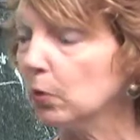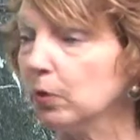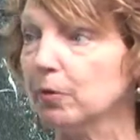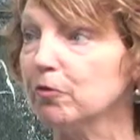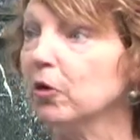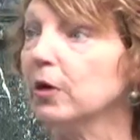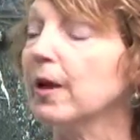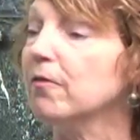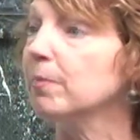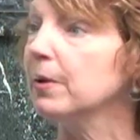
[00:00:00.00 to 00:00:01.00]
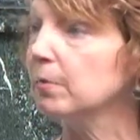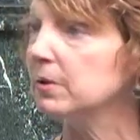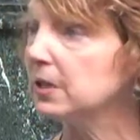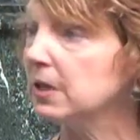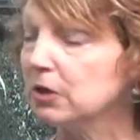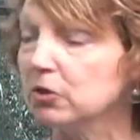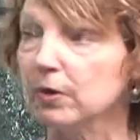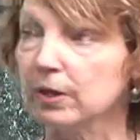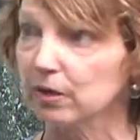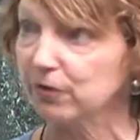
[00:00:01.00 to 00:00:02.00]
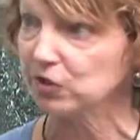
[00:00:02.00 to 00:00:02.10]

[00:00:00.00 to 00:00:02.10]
or we prefer to have the payment deducted right out of a